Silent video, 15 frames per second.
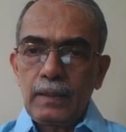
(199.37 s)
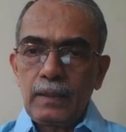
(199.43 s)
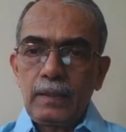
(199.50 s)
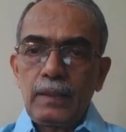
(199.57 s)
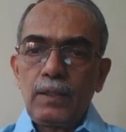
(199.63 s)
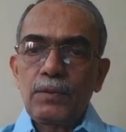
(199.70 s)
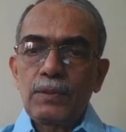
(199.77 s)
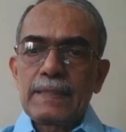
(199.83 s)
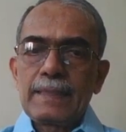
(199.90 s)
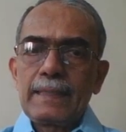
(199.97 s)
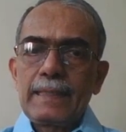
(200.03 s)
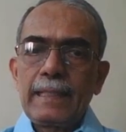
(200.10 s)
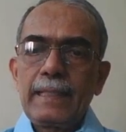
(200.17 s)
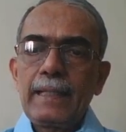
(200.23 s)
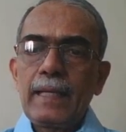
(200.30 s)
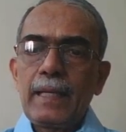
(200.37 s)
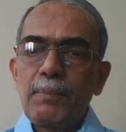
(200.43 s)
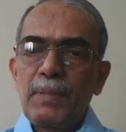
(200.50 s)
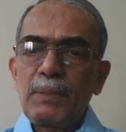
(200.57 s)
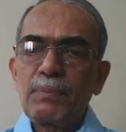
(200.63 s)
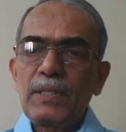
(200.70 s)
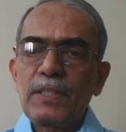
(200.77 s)
Now recently an
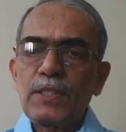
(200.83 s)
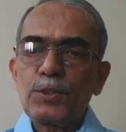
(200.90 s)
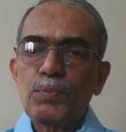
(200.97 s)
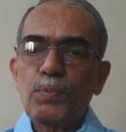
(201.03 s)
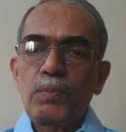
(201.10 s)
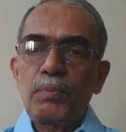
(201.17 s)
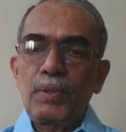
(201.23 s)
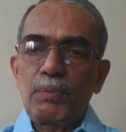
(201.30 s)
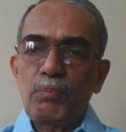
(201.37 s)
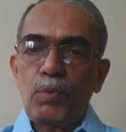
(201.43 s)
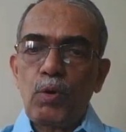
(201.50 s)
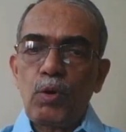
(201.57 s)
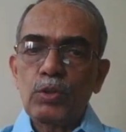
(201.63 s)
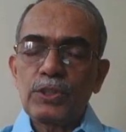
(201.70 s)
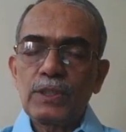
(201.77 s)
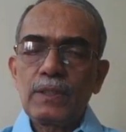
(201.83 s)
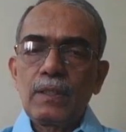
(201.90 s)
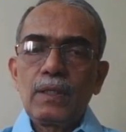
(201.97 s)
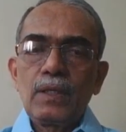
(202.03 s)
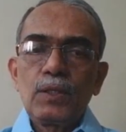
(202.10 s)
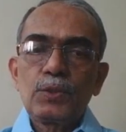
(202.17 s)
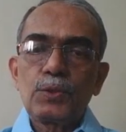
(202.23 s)
amendment has been brought in
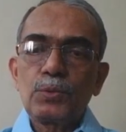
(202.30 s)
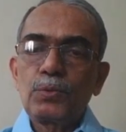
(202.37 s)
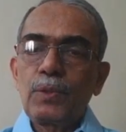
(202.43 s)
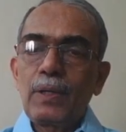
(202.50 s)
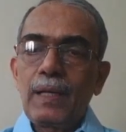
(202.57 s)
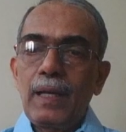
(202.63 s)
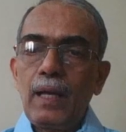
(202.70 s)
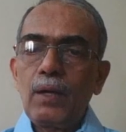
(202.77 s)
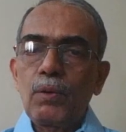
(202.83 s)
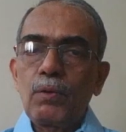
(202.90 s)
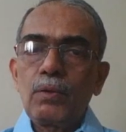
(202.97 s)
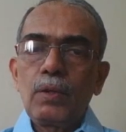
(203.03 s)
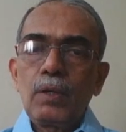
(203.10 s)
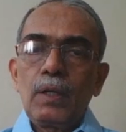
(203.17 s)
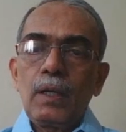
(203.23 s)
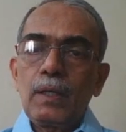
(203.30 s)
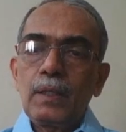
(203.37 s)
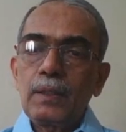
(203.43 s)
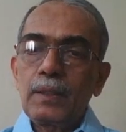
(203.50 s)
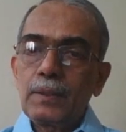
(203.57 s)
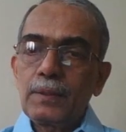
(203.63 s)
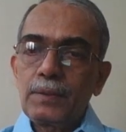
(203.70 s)
to allow
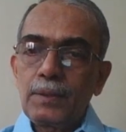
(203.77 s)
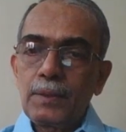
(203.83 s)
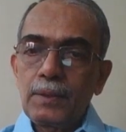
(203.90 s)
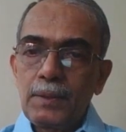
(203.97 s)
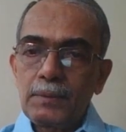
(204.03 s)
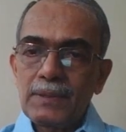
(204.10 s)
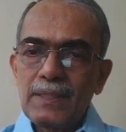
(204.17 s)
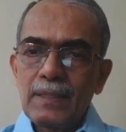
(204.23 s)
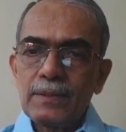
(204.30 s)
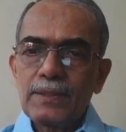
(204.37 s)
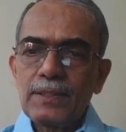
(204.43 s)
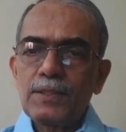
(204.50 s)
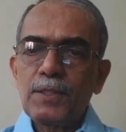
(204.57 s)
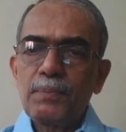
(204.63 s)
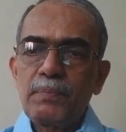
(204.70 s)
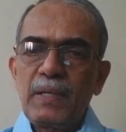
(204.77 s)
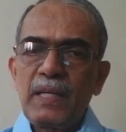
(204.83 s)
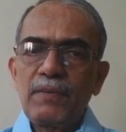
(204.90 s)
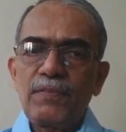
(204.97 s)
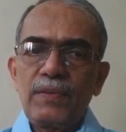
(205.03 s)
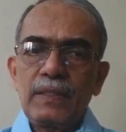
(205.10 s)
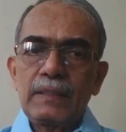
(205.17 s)
a certain
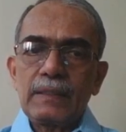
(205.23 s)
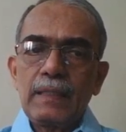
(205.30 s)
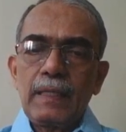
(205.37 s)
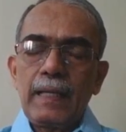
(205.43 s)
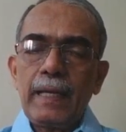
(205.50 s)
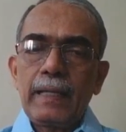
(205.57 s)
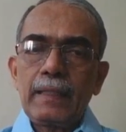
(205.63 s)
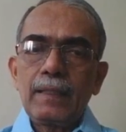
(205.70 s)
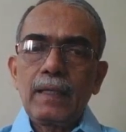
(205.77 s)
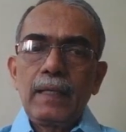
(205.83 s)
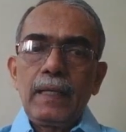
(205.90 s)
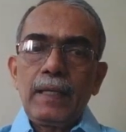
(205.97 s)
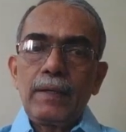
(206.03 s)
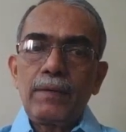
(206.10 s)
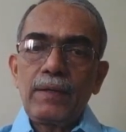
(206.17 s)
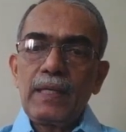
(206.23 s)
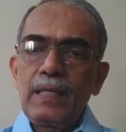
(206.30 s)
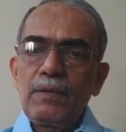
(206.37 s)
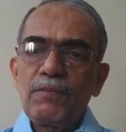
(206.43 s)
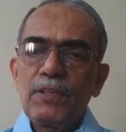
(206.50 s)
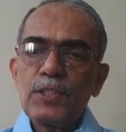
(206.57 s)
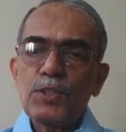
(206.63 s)
benefit like
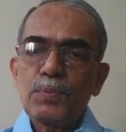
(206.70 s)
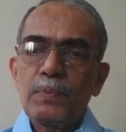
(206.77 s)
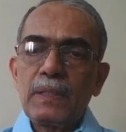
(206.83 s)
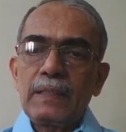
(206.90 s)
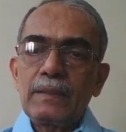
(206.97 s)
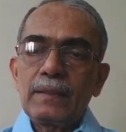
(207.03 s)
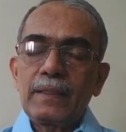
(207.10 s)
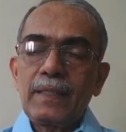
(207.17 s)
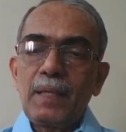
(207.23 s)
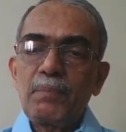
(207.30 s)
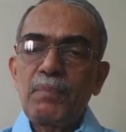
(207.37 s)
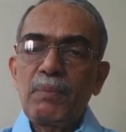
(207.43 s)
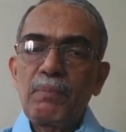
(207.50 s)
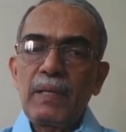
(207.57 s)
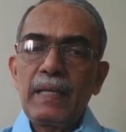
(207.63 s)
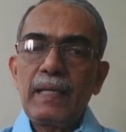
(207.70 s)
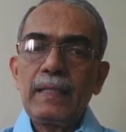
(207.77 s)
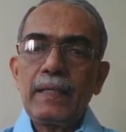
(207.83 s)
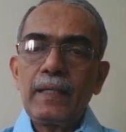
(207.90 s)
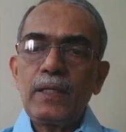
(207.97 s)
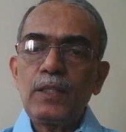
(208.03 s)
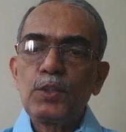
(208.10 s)
reinvestment can be made
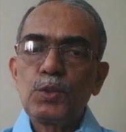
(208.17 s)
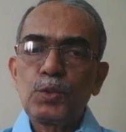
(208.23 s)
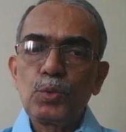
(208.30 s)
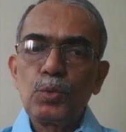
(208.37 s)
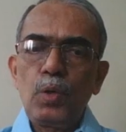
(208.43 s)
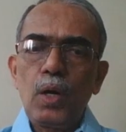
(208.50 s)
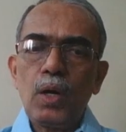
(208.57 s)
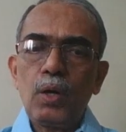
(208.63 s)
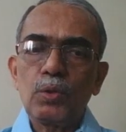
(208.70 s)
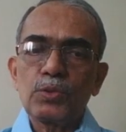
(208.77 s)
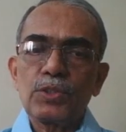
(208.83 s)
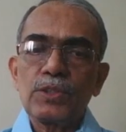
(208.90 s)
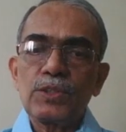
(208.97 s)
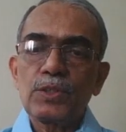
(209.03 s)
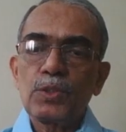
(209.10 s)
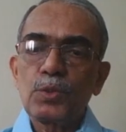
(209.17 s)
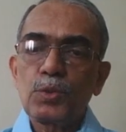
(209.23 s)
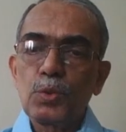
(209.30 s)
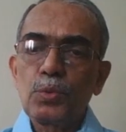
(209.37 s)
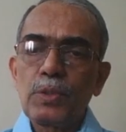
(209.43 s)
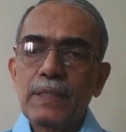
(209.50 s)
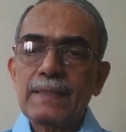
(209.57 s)
in two
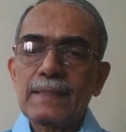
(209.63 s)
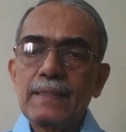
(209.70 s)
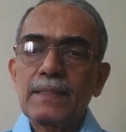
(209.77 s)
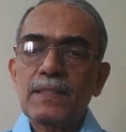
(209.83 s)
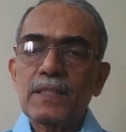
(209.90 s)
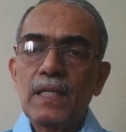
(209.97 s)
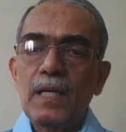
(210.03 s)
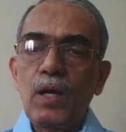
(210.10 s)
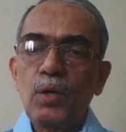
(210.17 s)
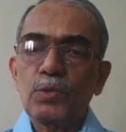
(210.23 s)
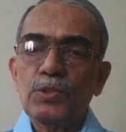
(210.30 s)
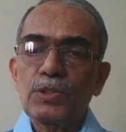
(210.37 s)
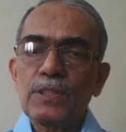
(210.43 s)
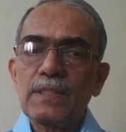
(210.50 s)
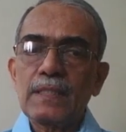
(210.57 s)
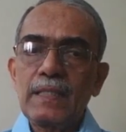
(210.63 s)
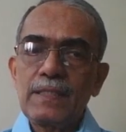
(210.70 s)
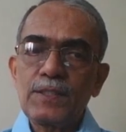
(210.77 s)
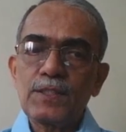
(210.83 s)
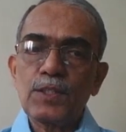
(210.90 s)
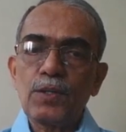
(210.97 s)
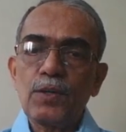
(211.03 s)
residential houses
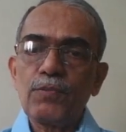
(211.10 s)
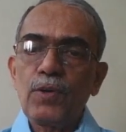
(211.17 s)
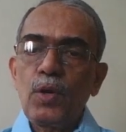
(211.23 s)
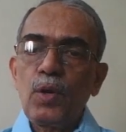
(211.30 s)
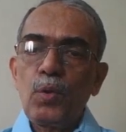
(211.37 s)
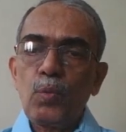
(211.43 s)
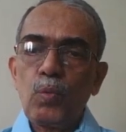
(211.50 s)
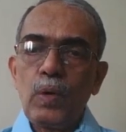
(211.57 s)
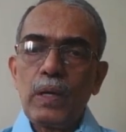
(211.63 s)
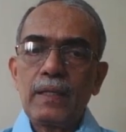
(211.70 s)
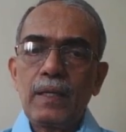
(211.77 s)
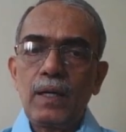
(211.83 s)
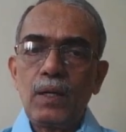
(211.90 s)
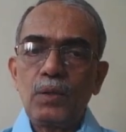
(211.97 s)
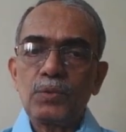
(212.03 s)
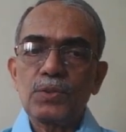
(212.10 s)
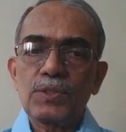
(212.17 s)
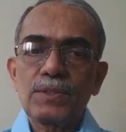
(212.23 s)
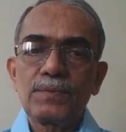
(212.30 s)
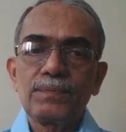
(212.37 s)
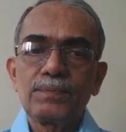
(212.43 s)
instead of one house.